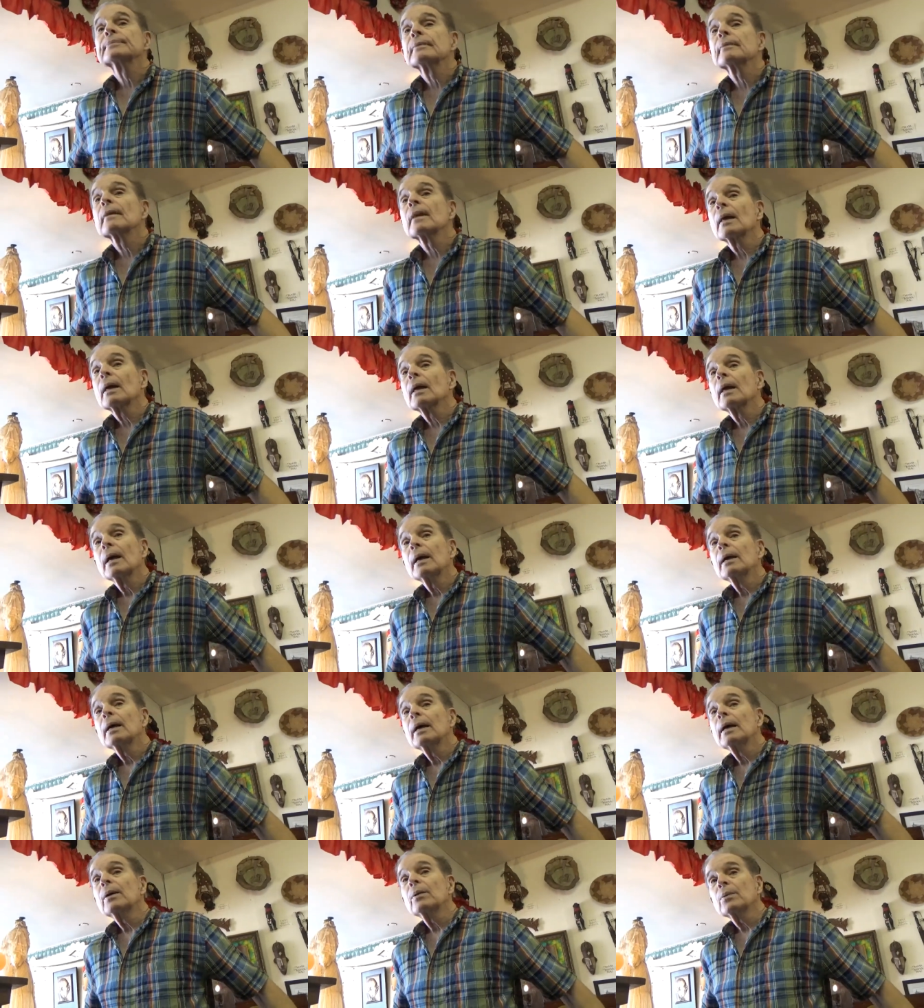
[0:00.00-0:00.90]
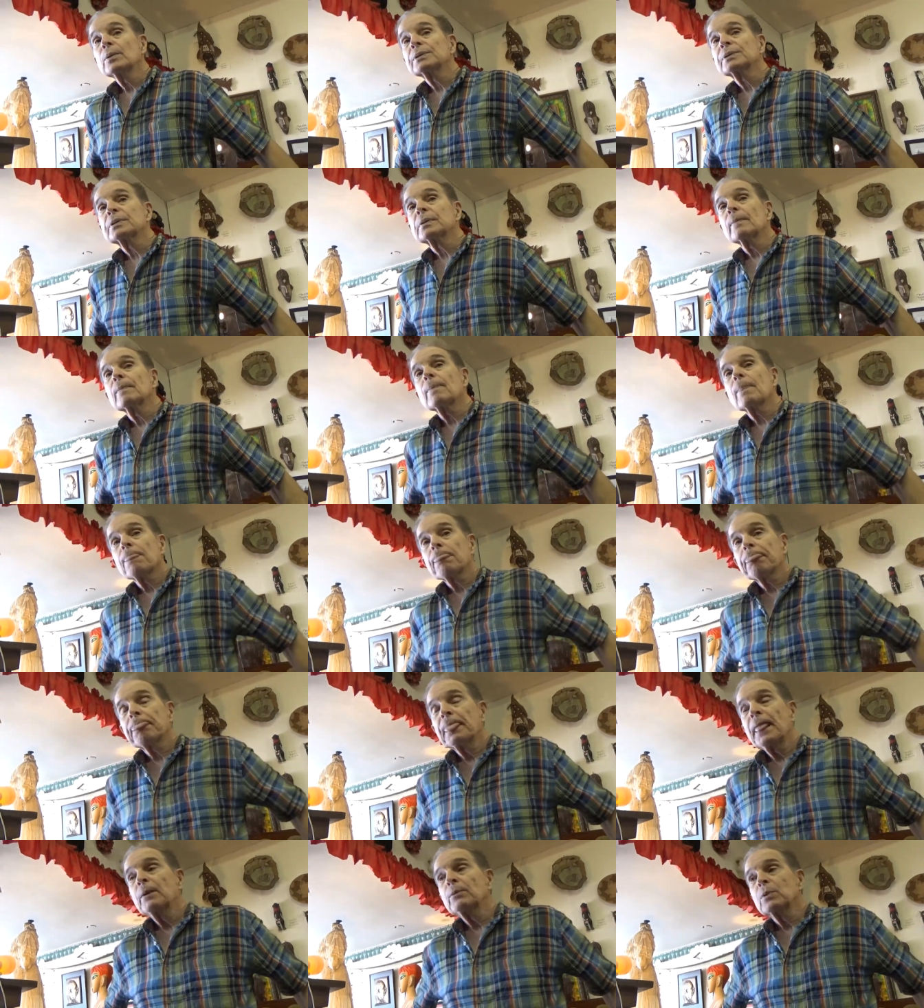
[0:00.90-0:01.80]
it was an original it was, bar.
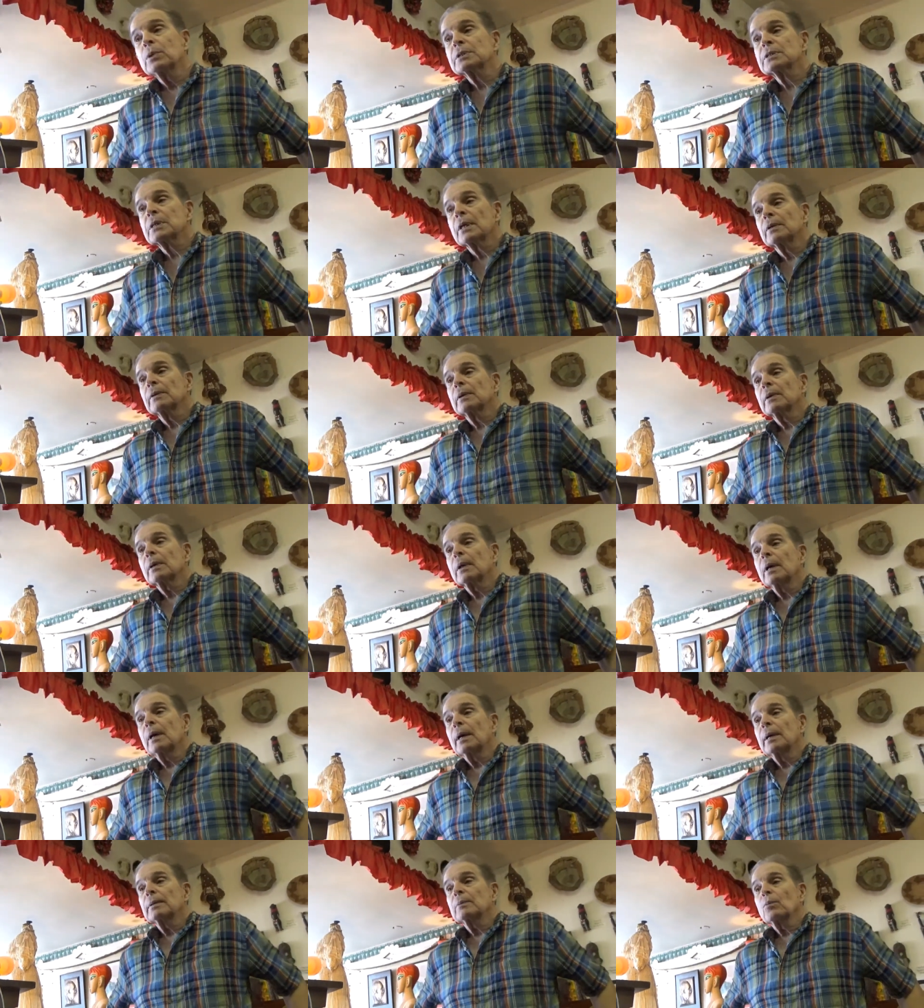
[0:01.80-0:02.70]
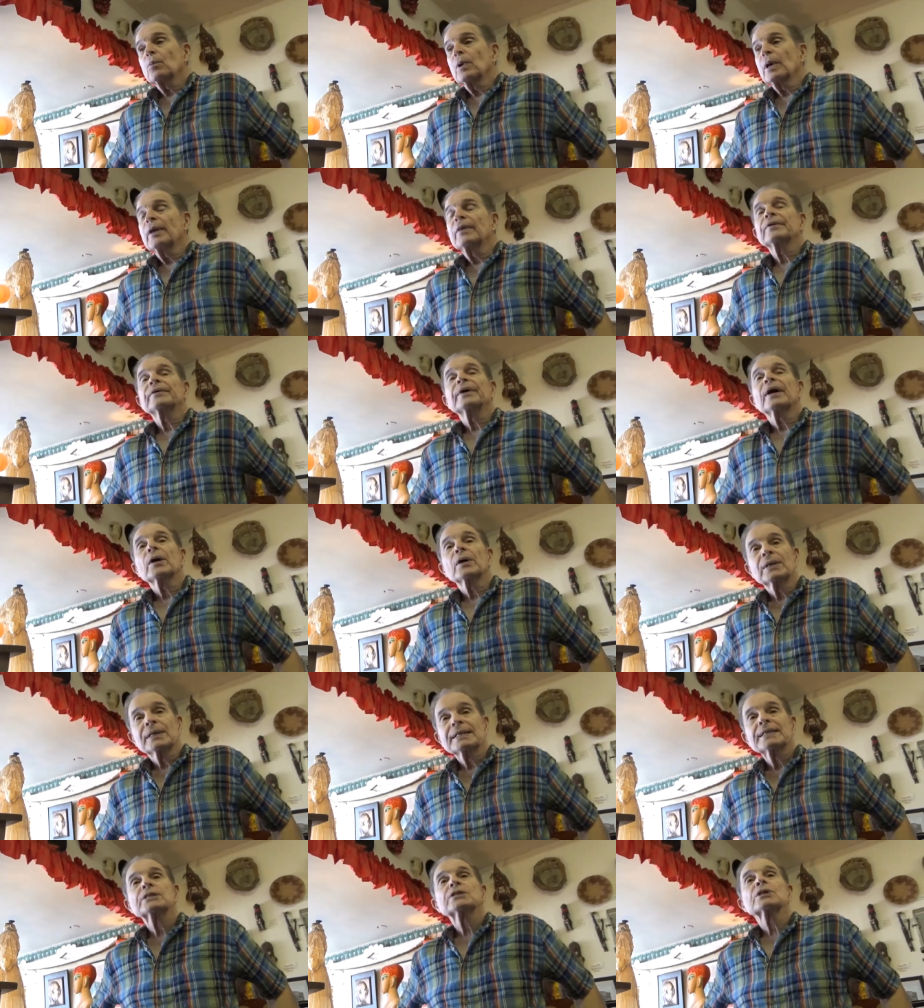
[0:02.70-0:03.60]
It was a, one of the
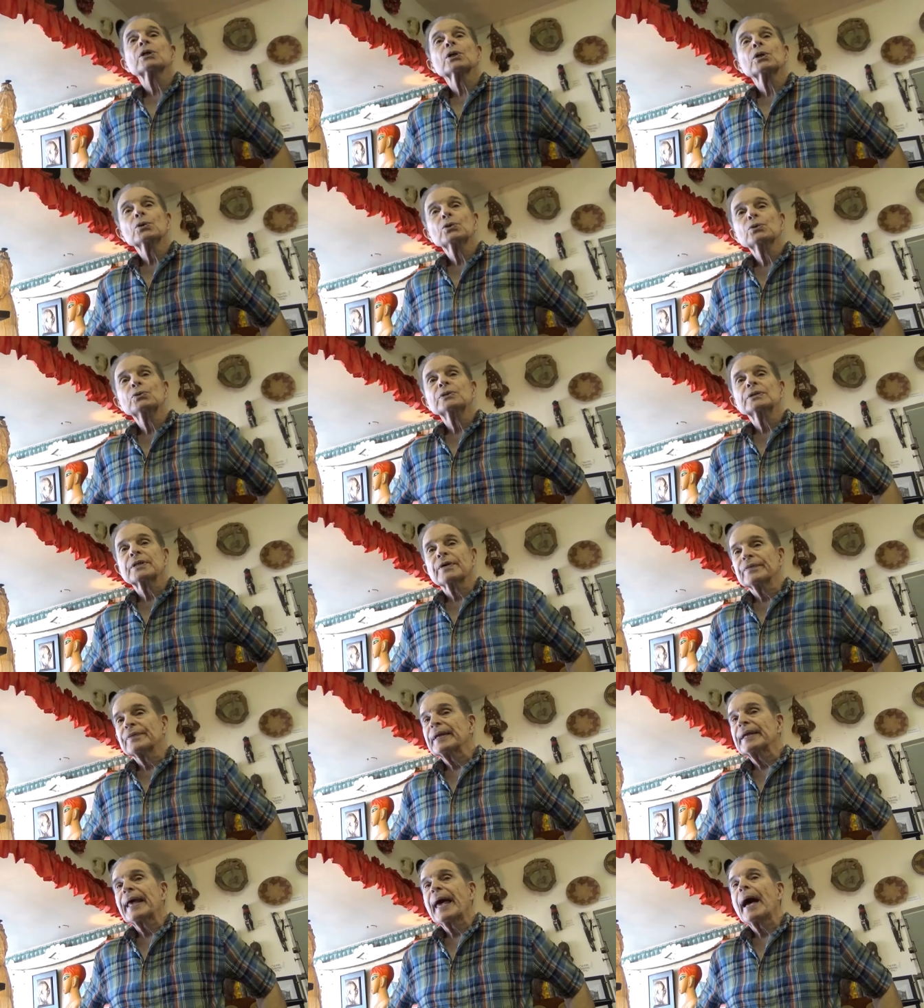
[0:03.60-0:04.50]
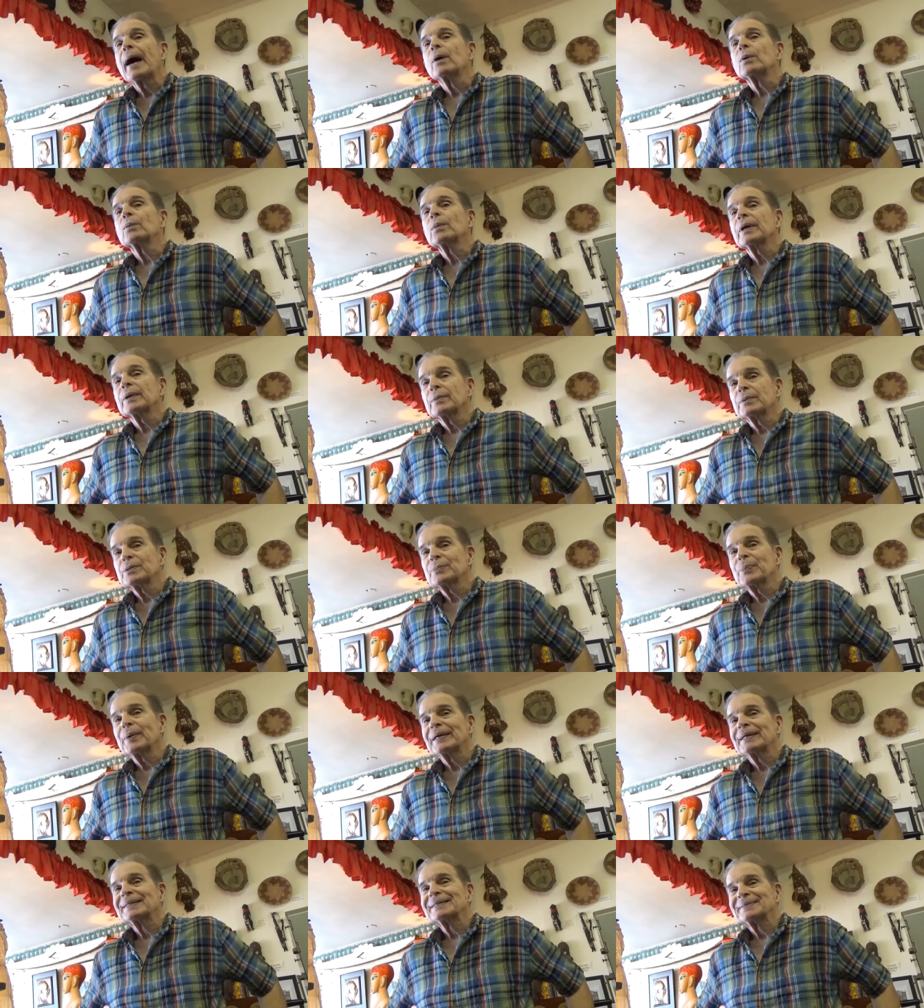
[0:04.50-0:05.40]
early saloons of the town when it was
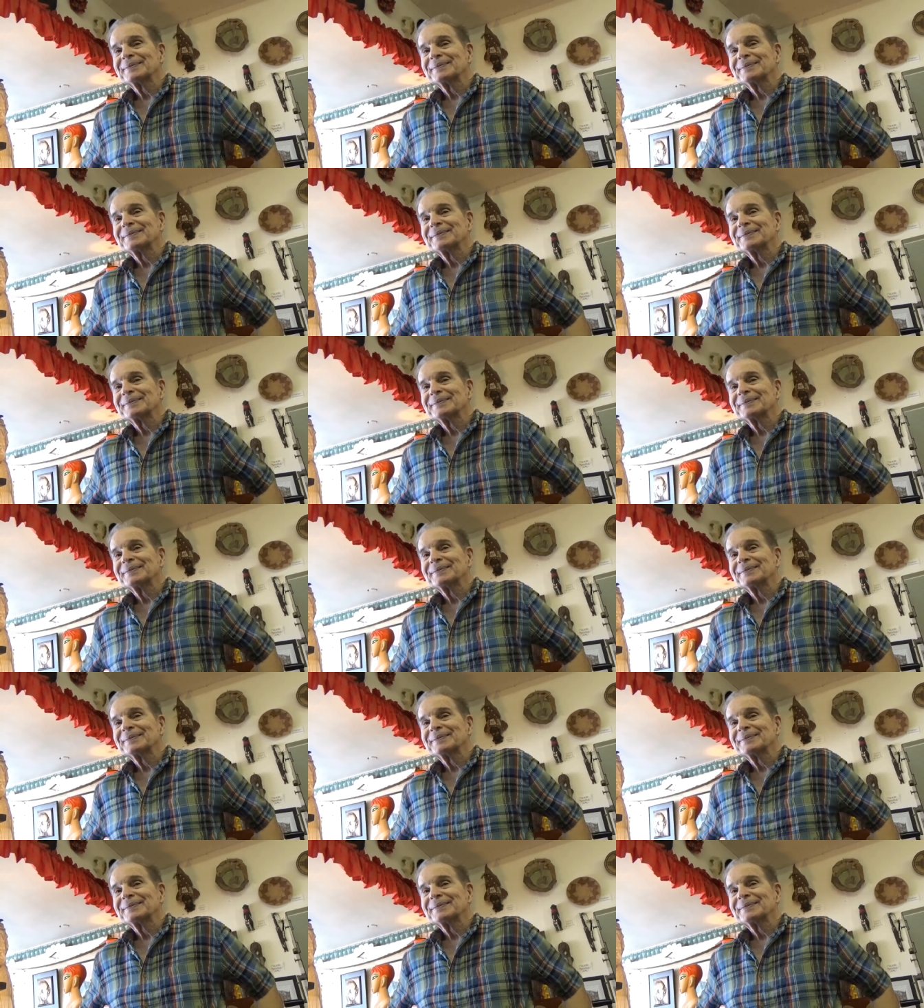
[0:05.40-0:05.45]
built.